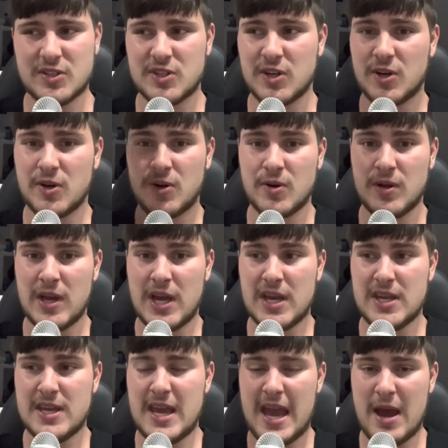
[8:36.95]
So,
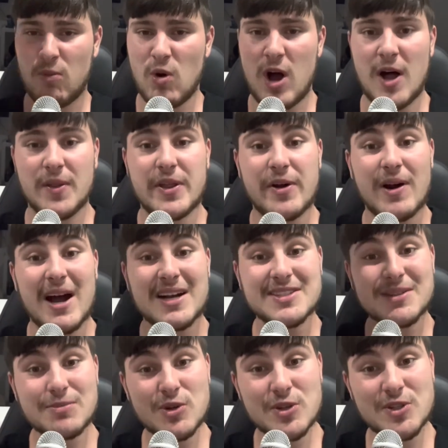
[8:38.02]
yeah, while there are
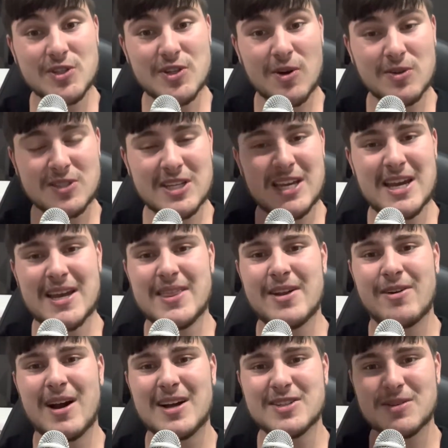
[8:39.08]
some good songs here,
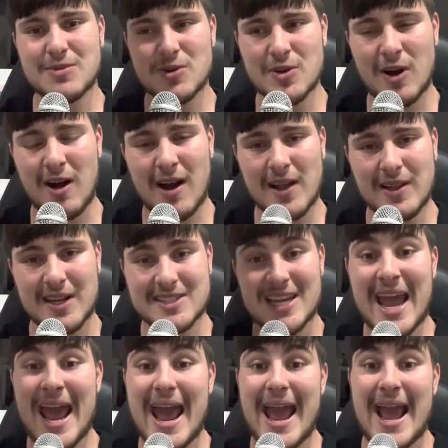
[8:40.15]
there are some good highlights,
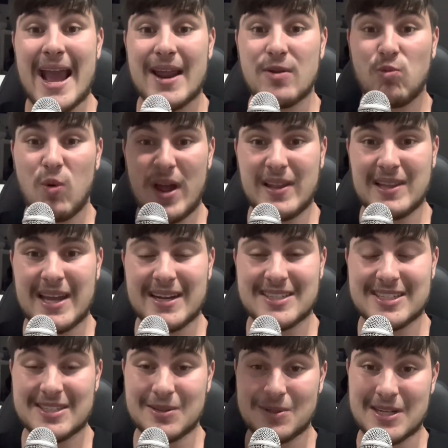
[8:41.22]
and Wet Leg
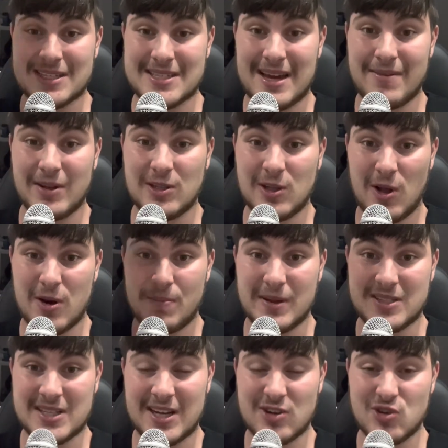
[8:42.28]
still does have a lot of
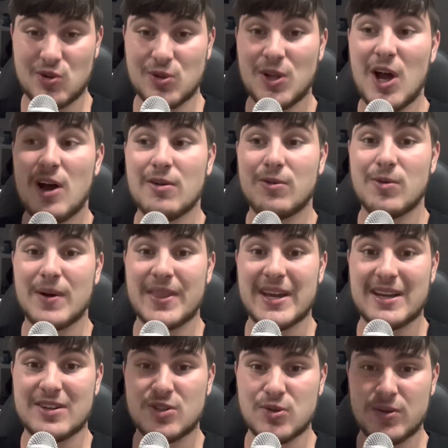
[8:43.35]
potential for what they
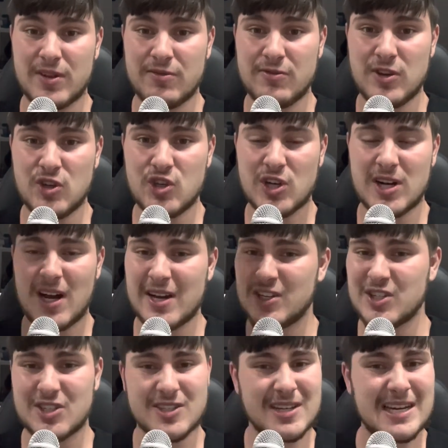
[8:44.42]
can do in the future, I
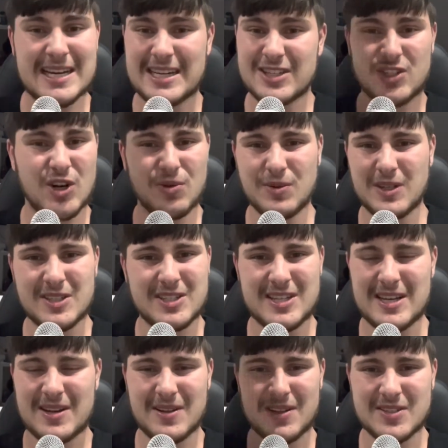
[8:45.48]
just don't really
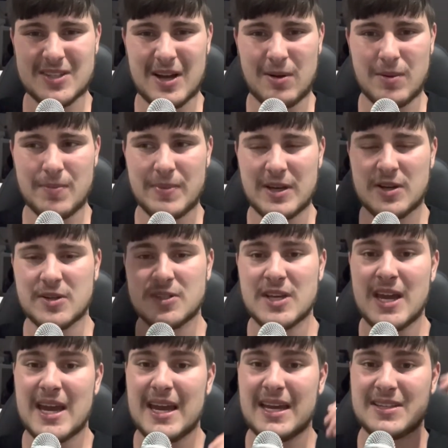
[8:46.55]
see it on this album, because
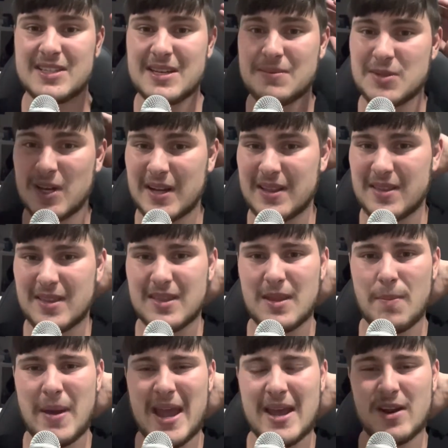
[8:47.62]
it seems like the
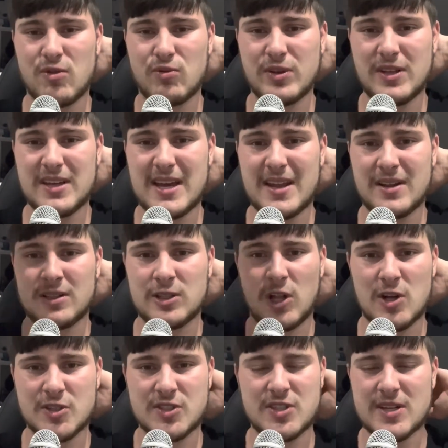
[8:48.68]
band are really getting
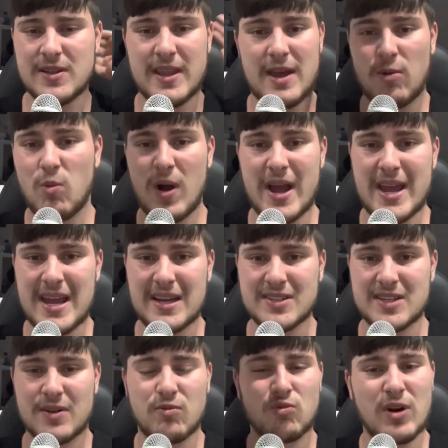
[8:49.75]
lost in their ways
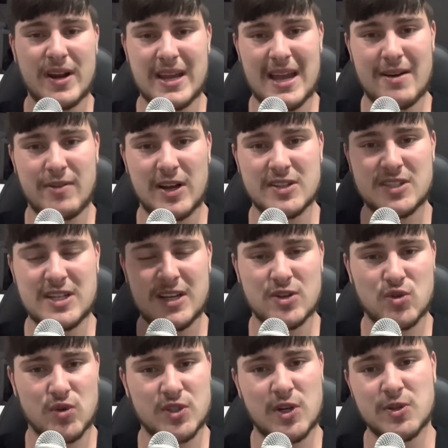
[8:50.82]
and running out of
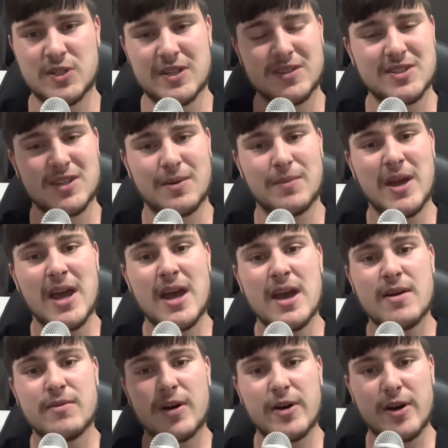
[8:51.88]
ideas, resulting in some
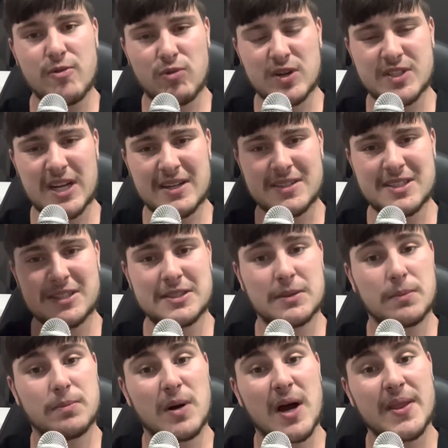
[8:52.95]
very redundant,
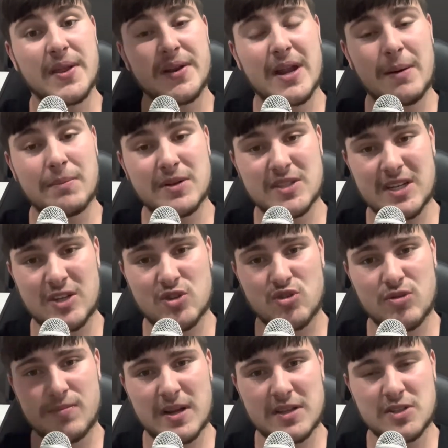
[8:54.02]
by-the-numbers
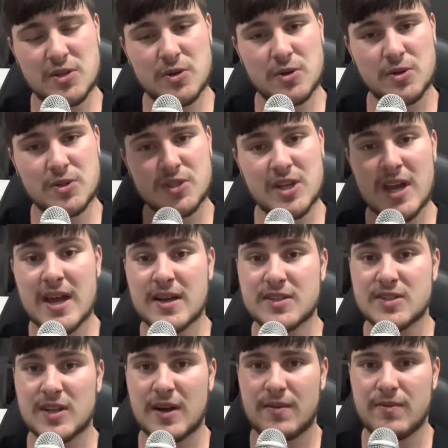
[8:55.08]
instrumentals,
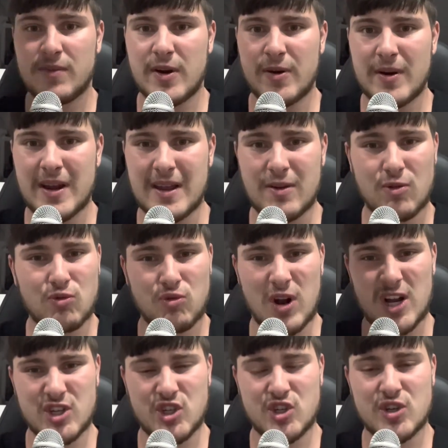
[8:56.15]
some very
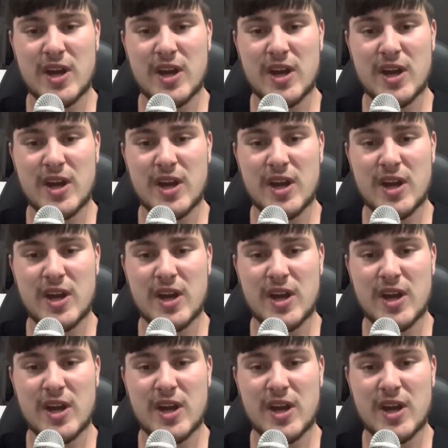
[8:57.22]
rushed